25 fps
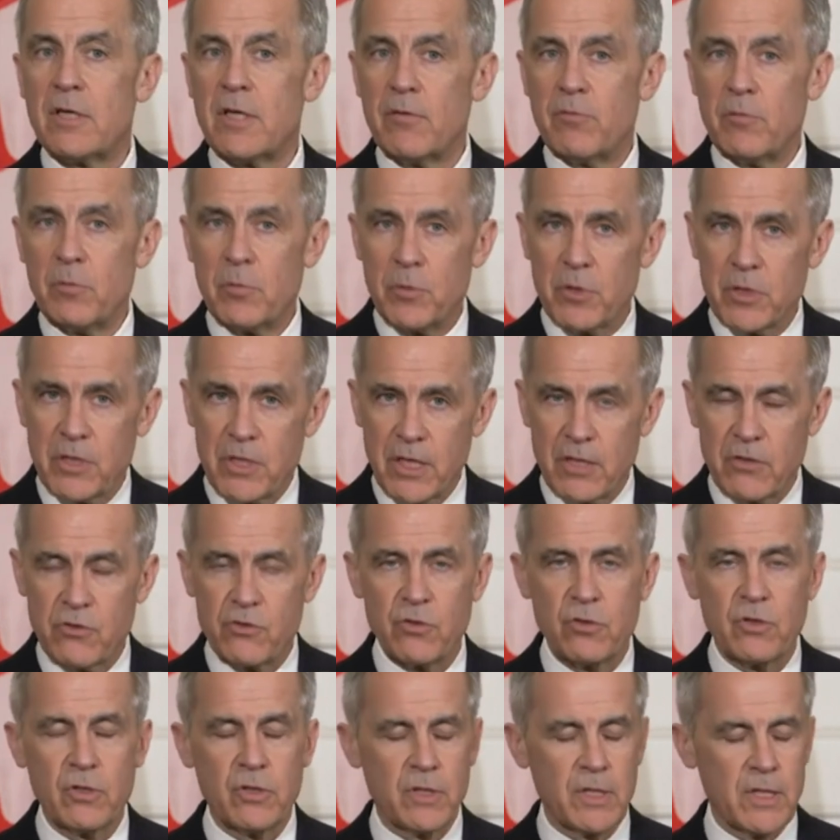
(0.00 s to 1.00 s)
given
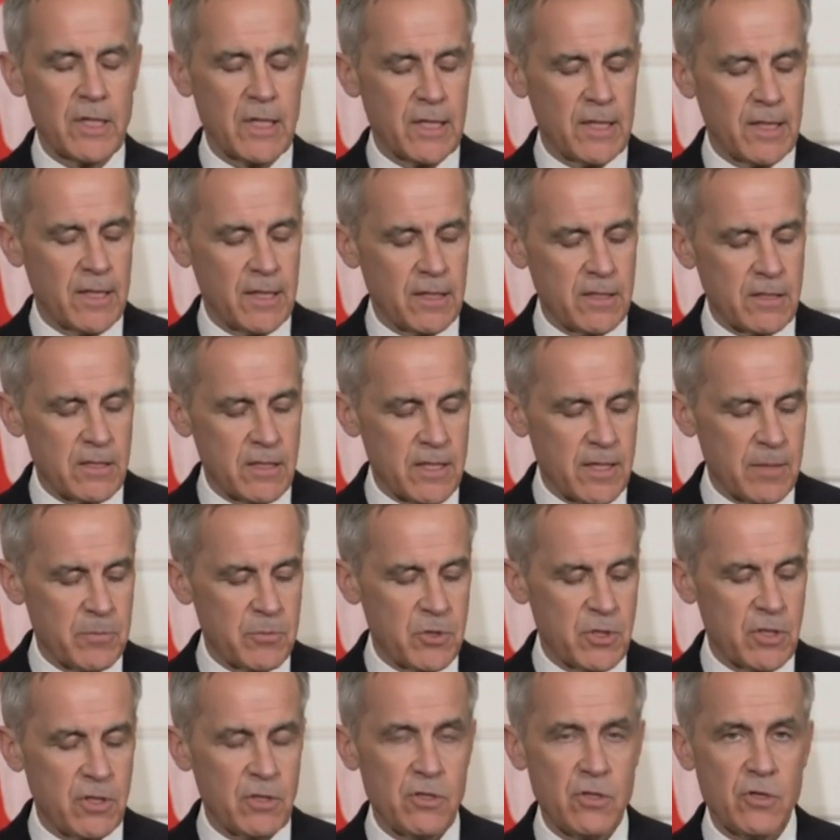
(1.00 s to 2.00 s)
potential
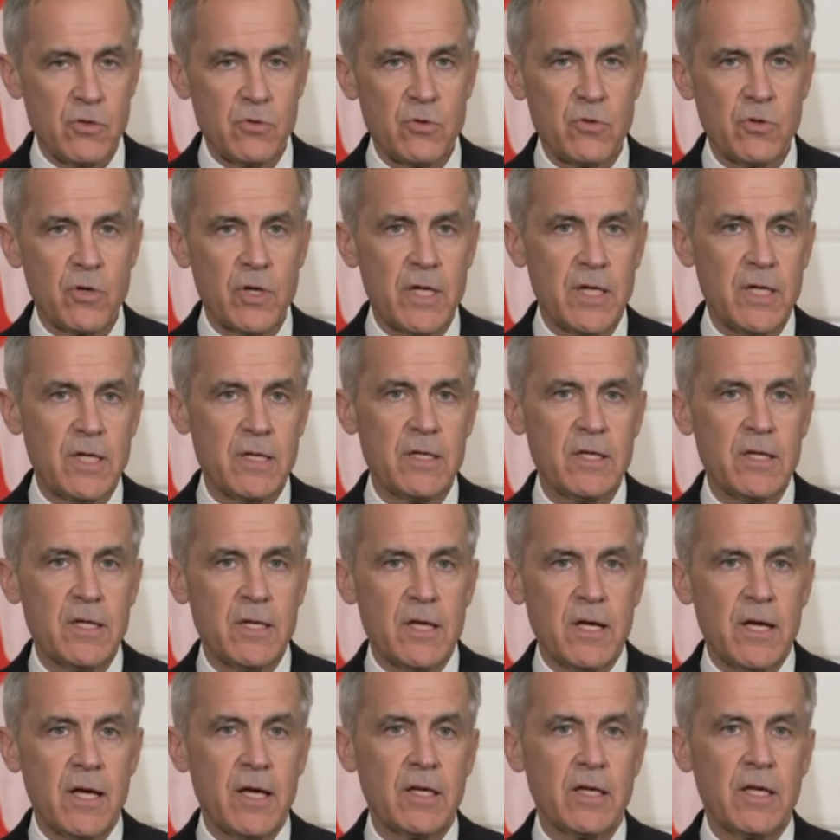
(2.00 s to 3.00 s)
steps in Ukraine,
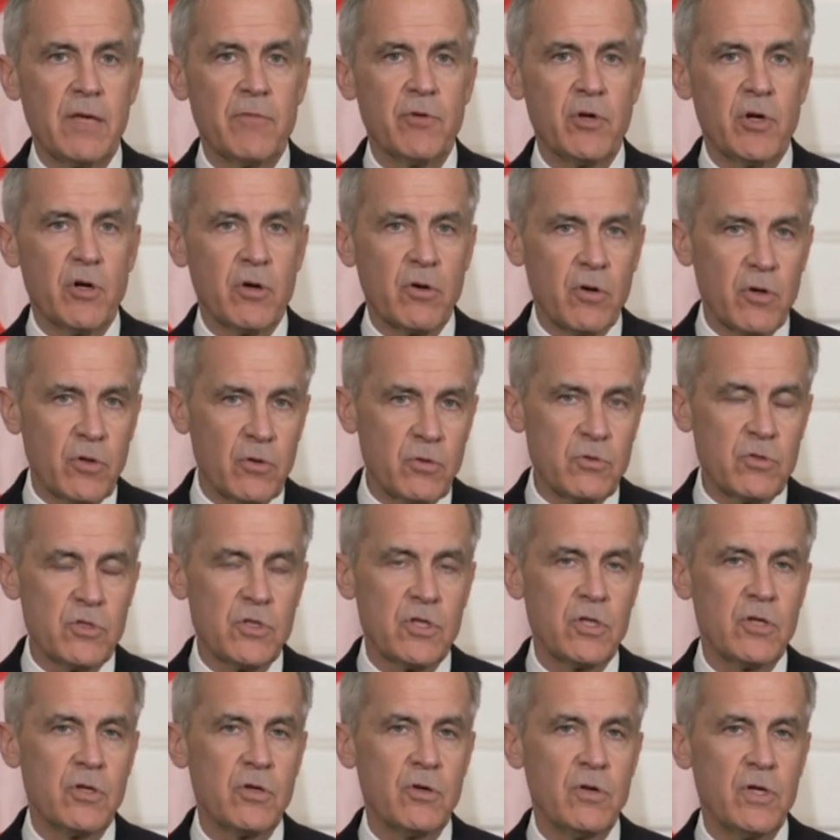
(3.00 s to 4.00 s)
given our own
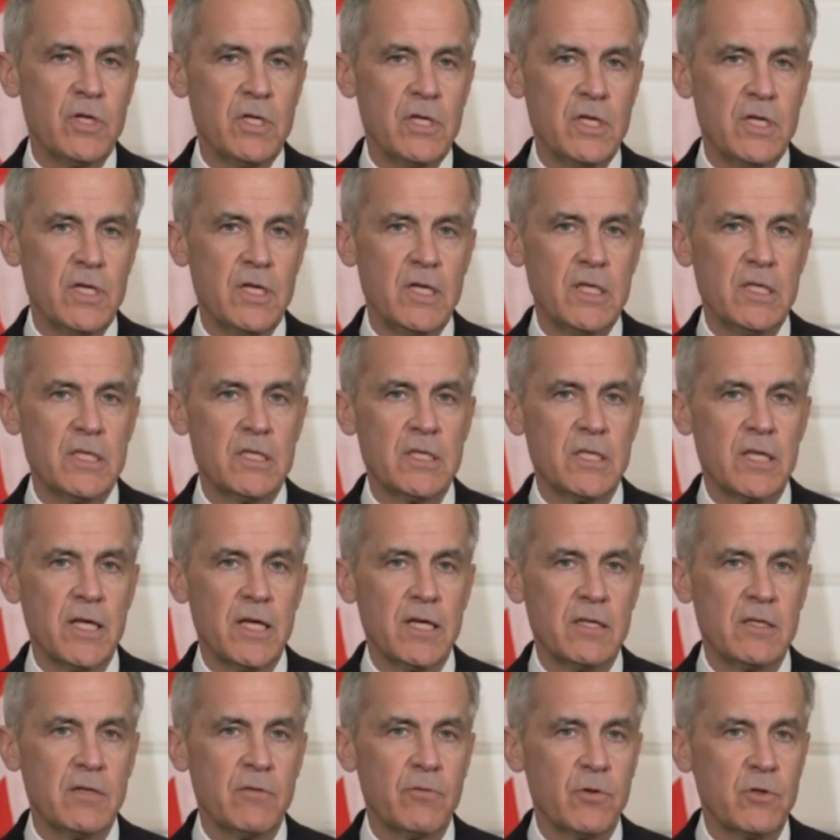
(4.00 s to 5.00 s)
security needs,
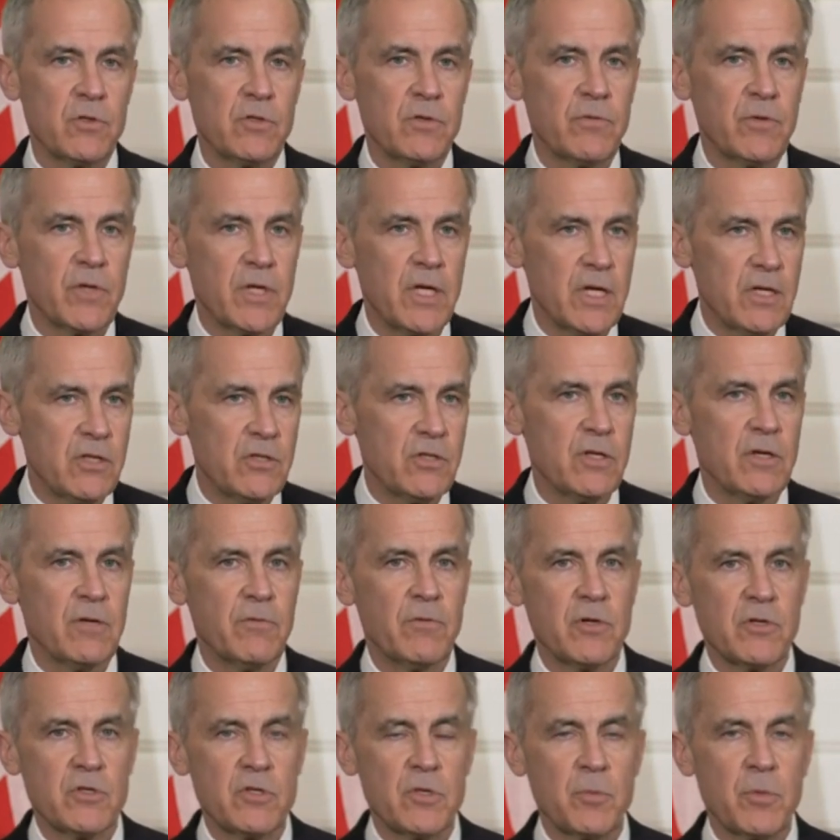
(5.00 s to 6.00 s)
that diversification
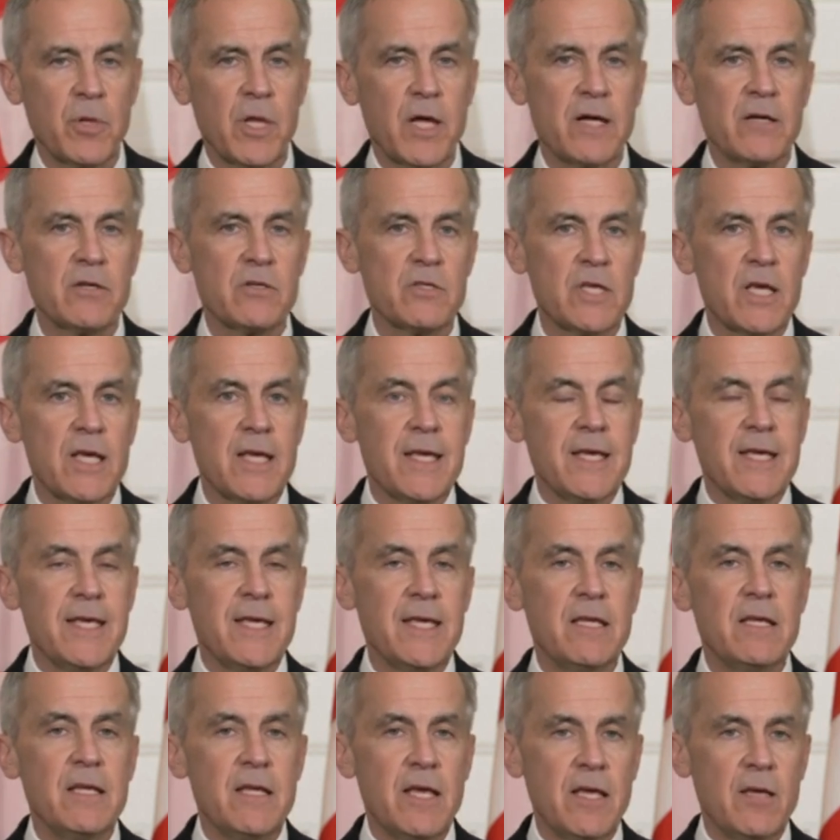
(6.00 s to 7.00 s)
of our suppliers
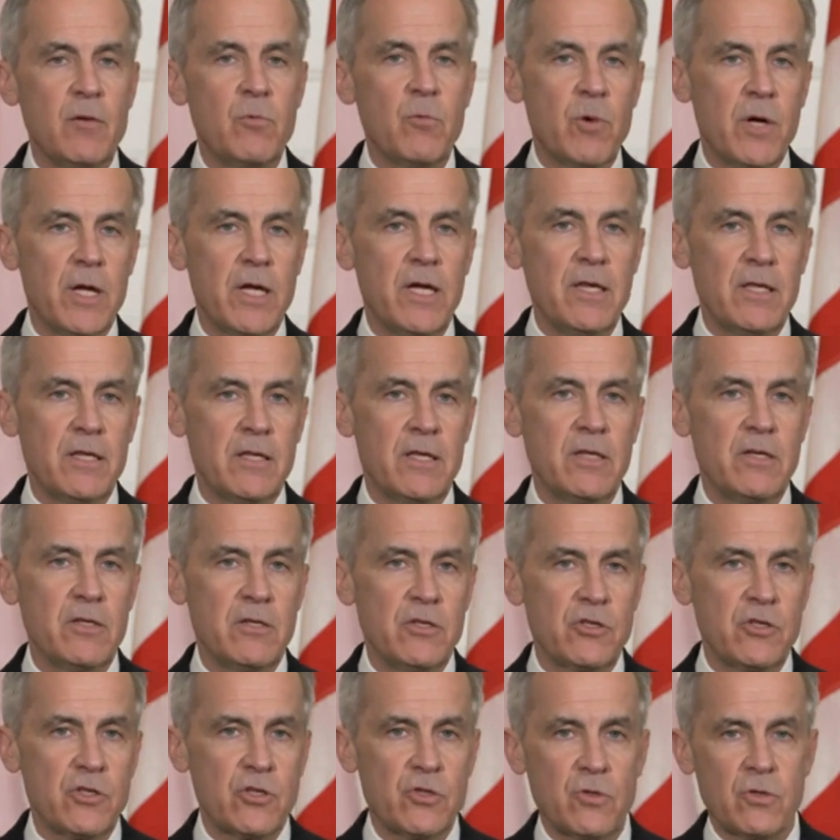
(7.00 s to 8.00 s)
in a way that
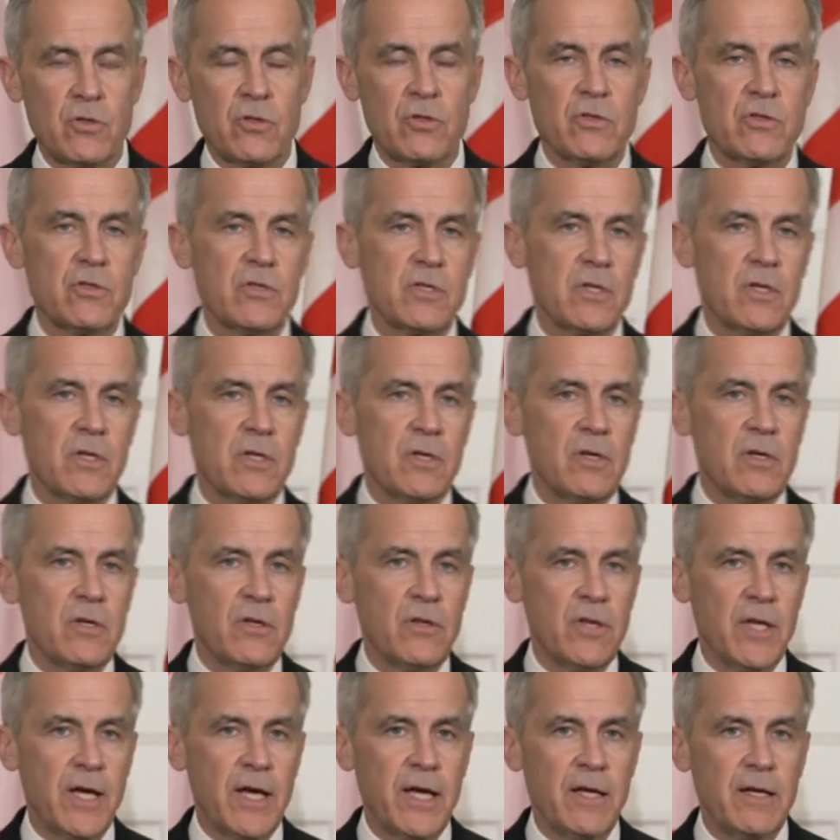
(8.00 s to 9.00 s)
ensures
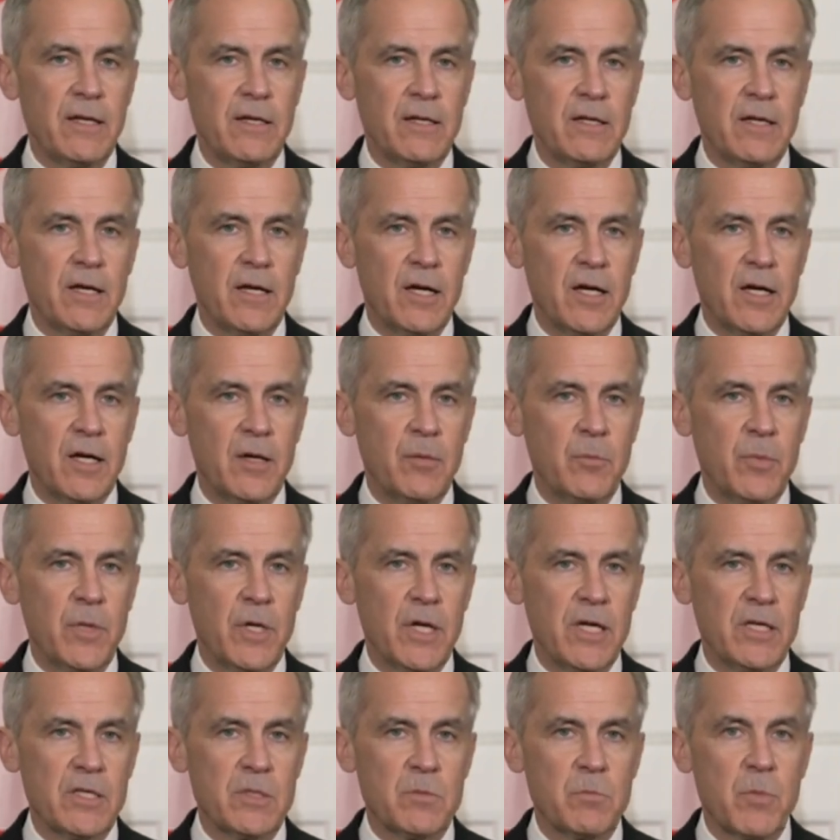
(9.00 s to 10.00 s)
that
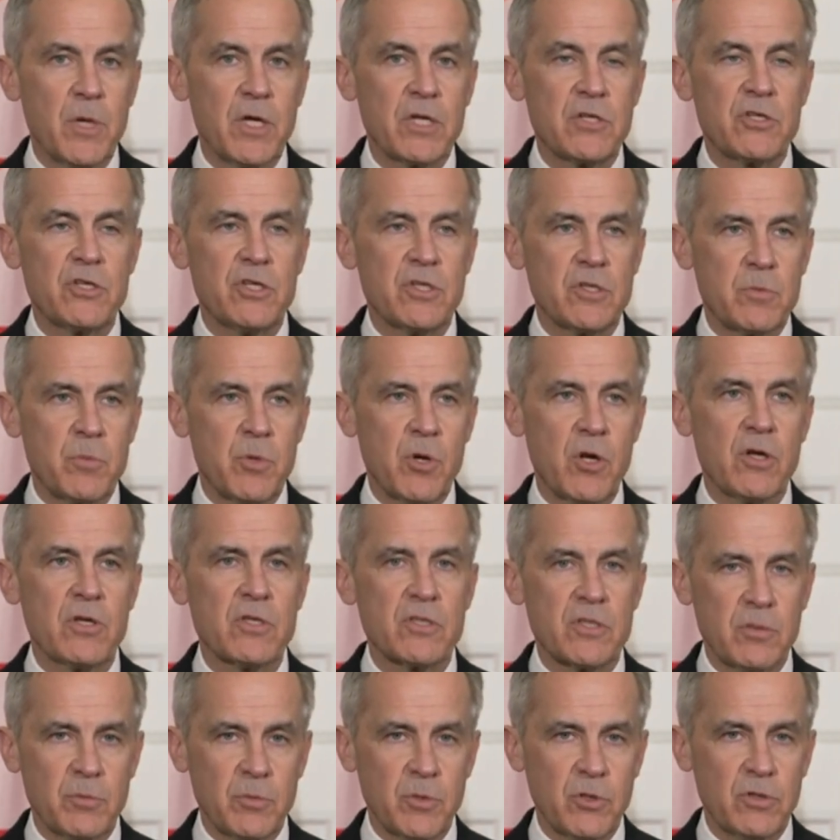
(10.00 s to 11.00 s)
as much as
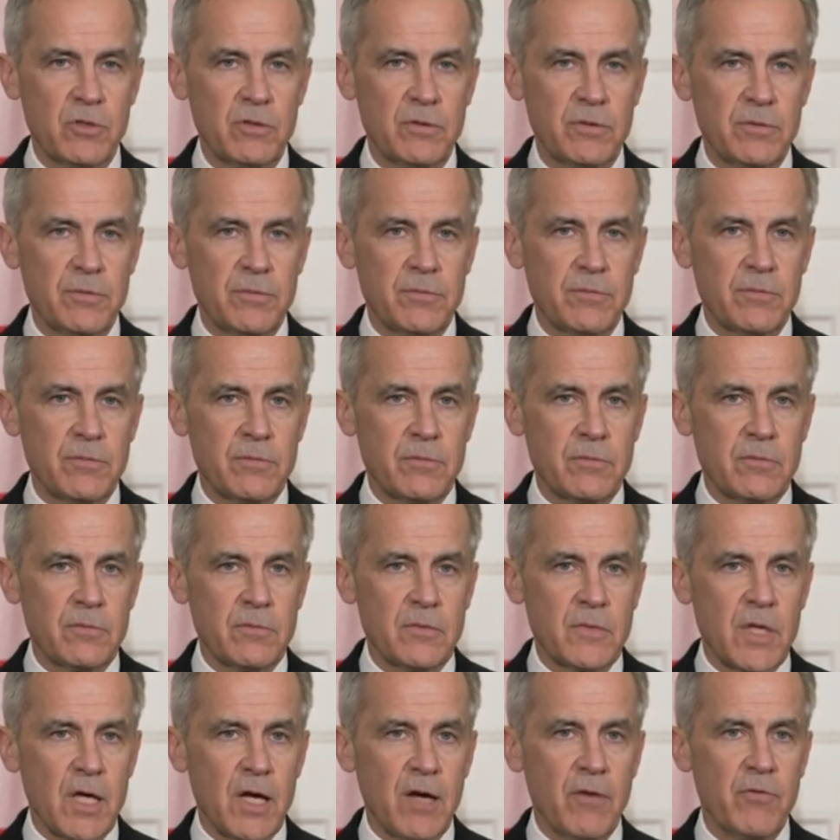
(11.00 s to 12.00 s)
possible
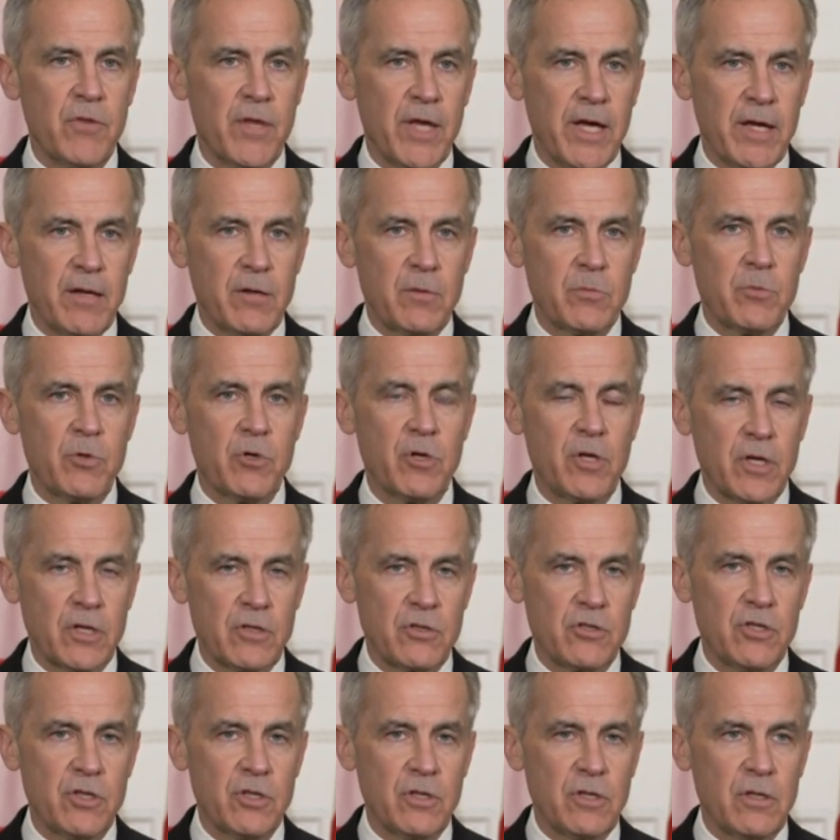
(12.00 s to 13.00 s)
of that
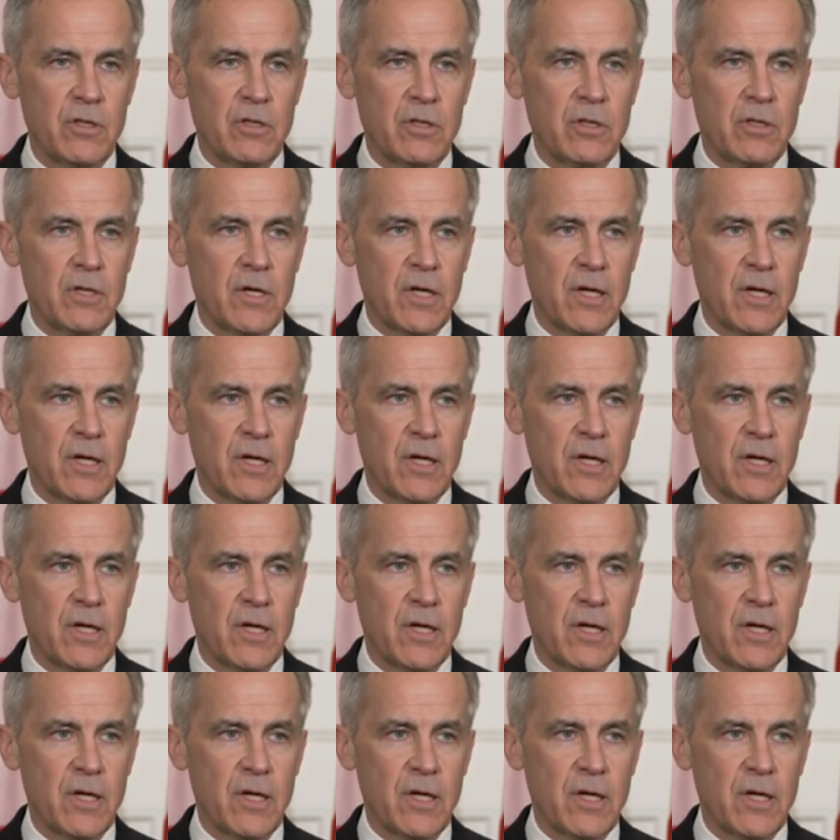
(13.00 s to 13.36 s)
production